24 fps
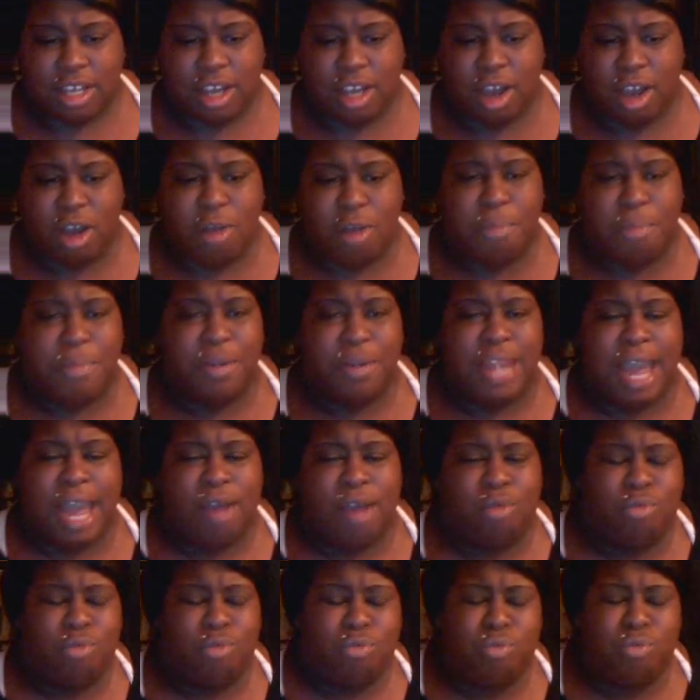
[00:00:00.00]
oh, like
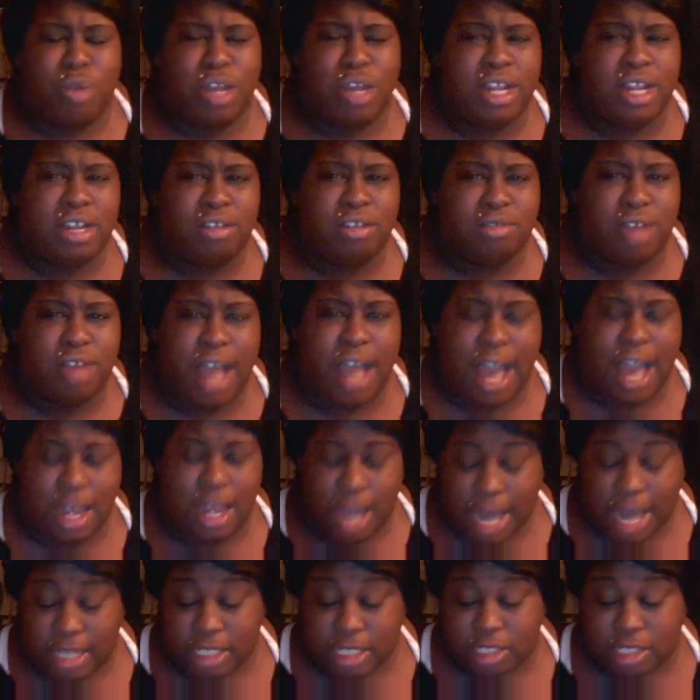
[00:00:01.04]
what?
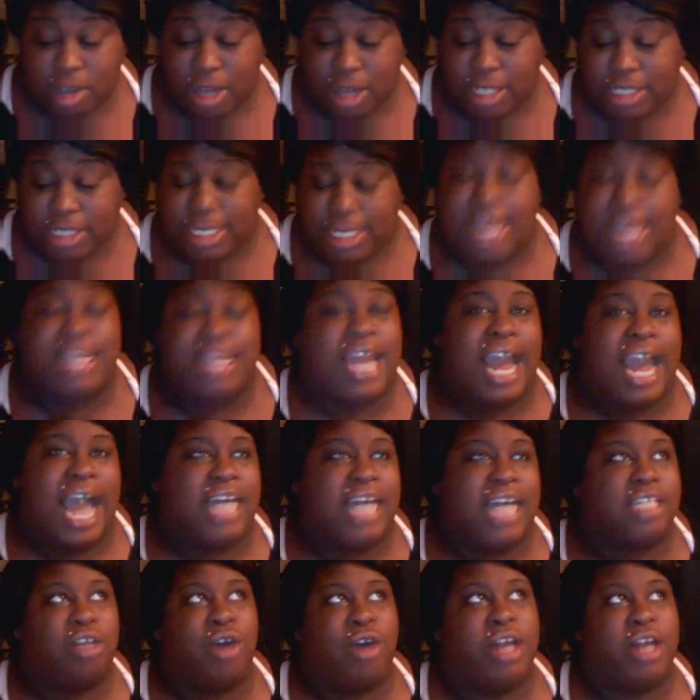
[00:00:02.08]
I just don't understand. Like
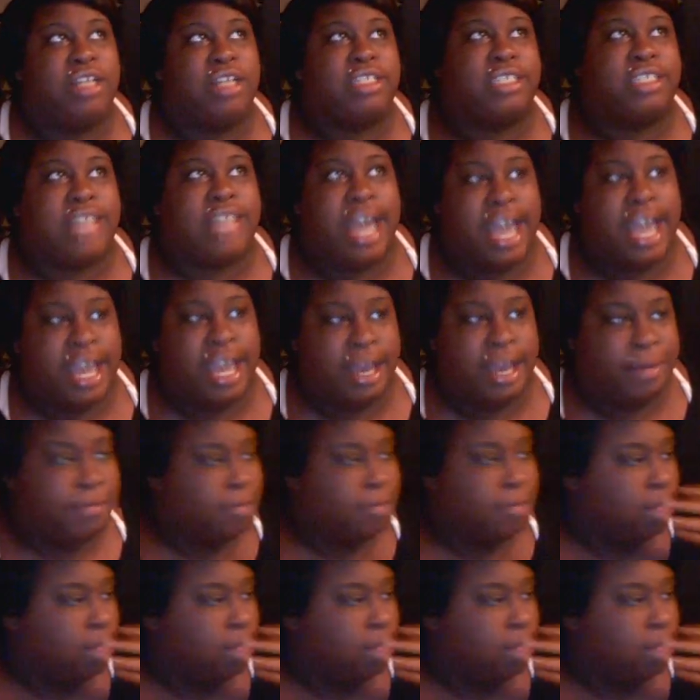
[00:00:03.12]
I don't understand